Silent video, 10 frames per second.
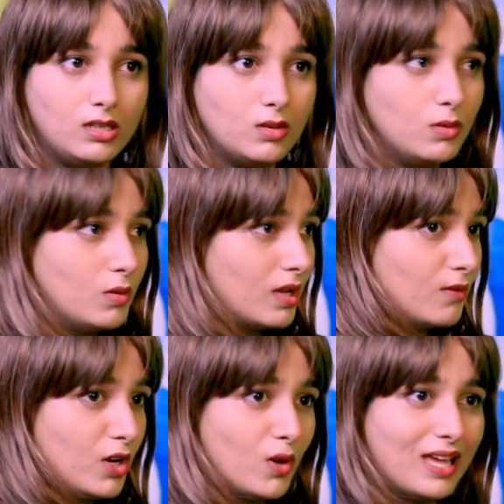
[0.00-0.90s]
into
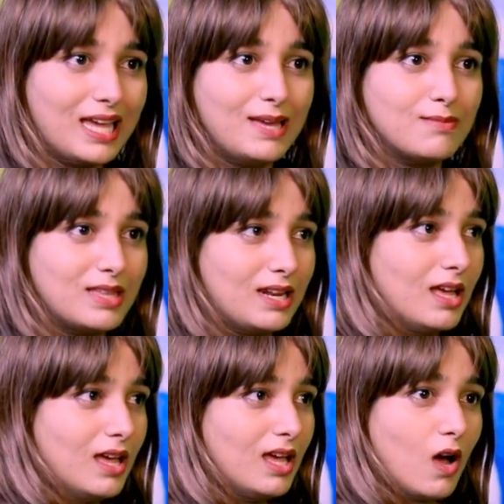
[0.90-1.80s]
video games,
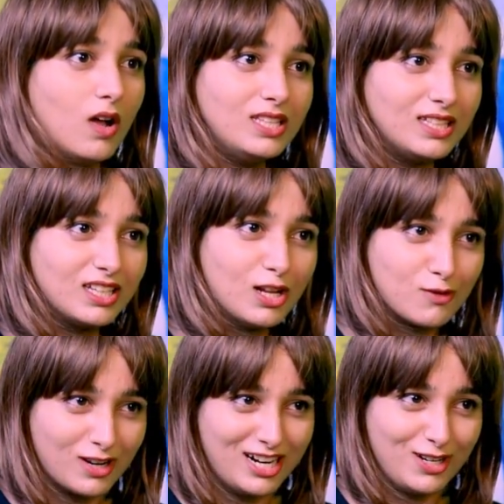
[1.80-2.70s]
and all the other
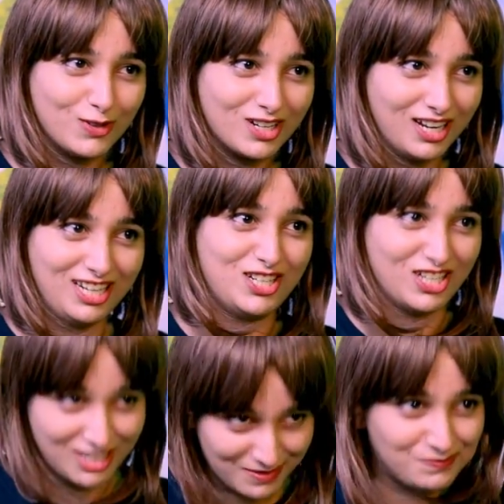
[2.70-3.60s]
girls were into girly
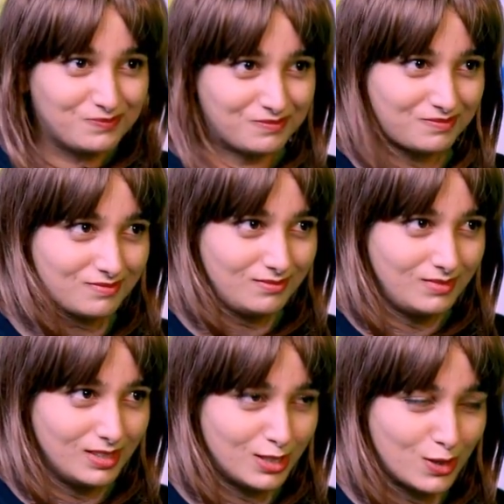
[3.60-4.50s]
shit.
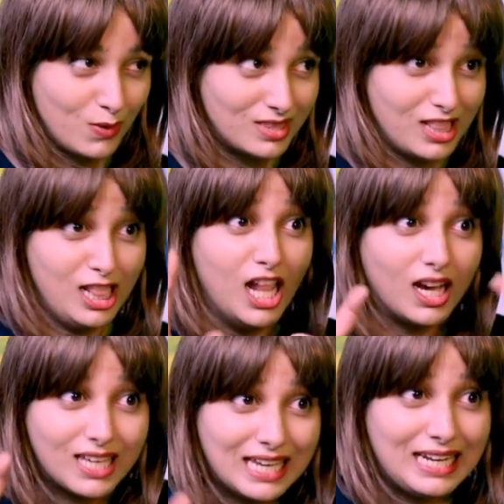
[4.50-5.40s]
So
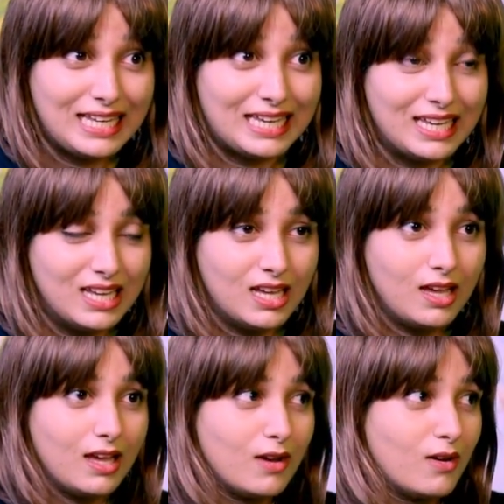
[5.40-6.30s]
luckily,
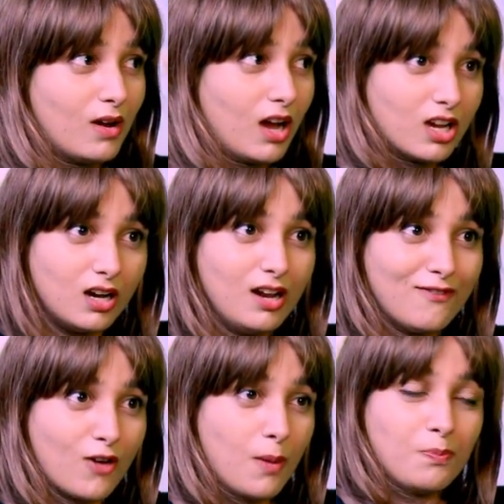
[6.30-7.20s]
a girl
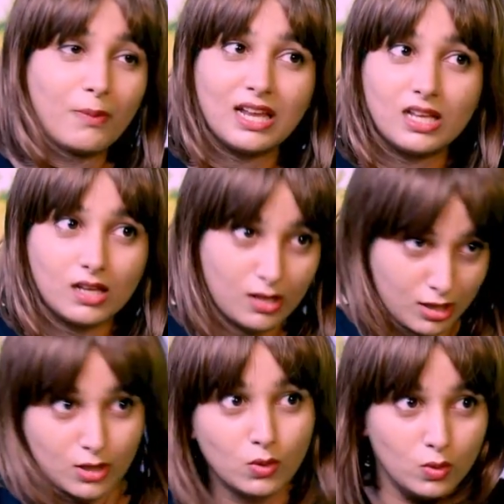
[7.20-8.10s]
from my
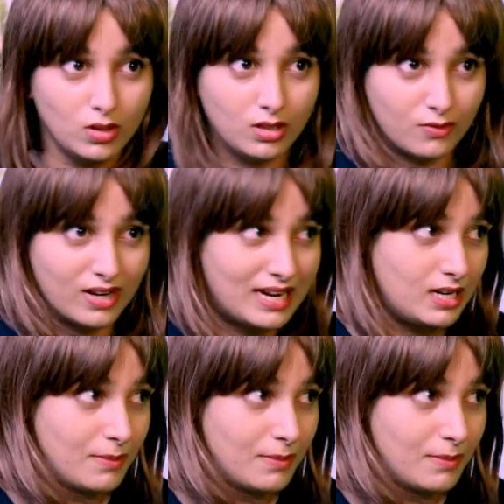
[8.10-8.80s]
school, where I